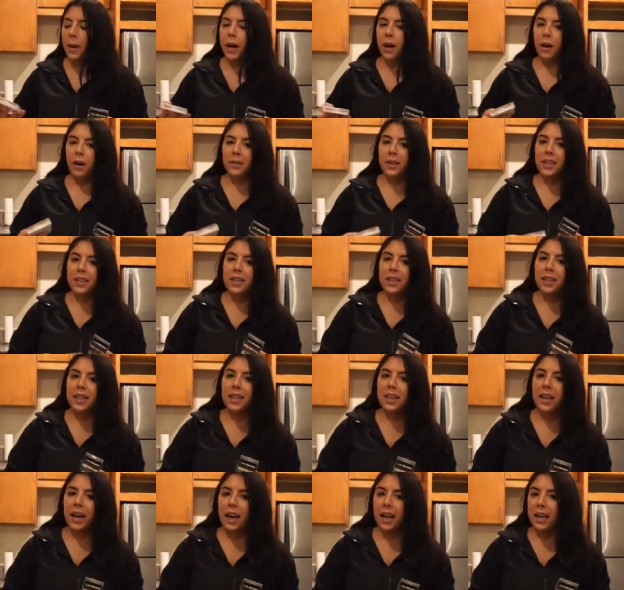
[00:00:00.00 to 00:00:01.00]
but
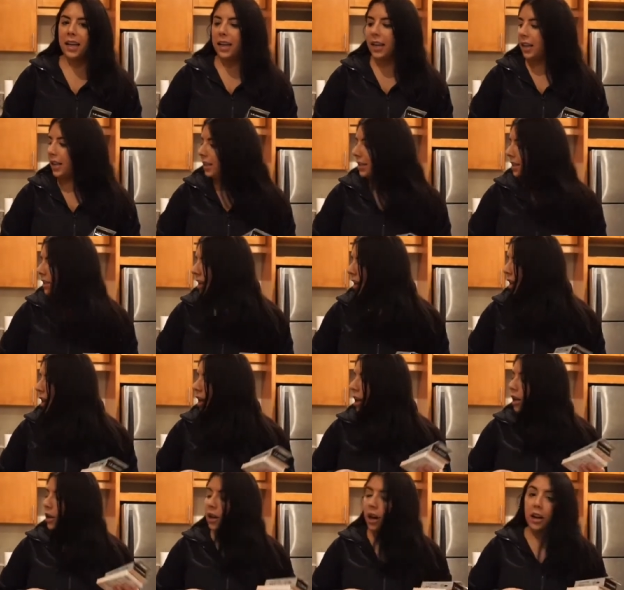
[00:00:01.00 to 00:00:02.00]
obviously that is
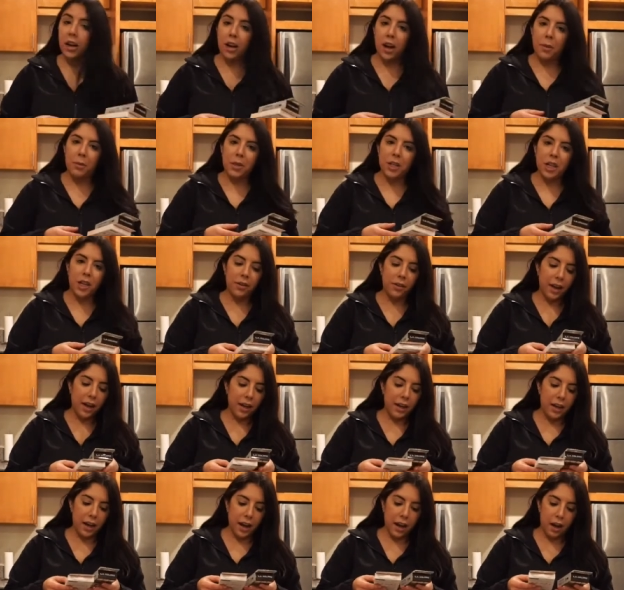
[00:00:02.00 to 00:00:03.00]
not an option
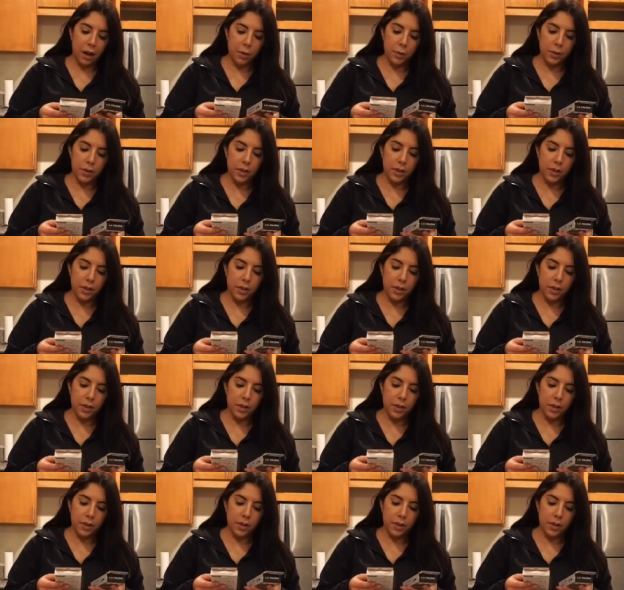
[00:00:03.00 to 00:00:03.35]
right now.